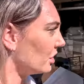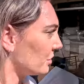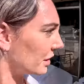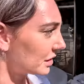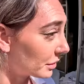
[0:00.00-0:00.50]

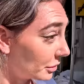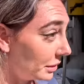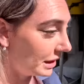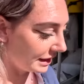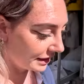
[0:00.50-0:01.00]
lunch because we're
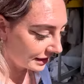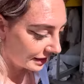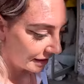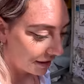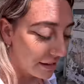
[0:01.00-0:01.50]
really
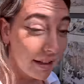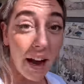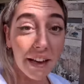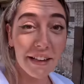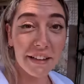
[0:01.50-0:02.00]

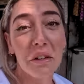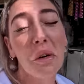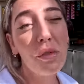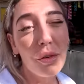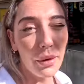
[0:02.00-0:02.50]
tired and
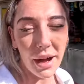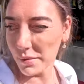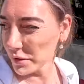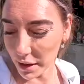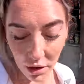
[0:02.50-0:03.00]

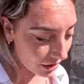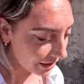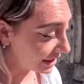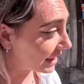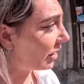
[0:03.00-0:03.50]
overwhelmed by all
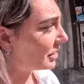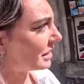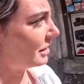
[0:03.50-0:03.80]
the sounds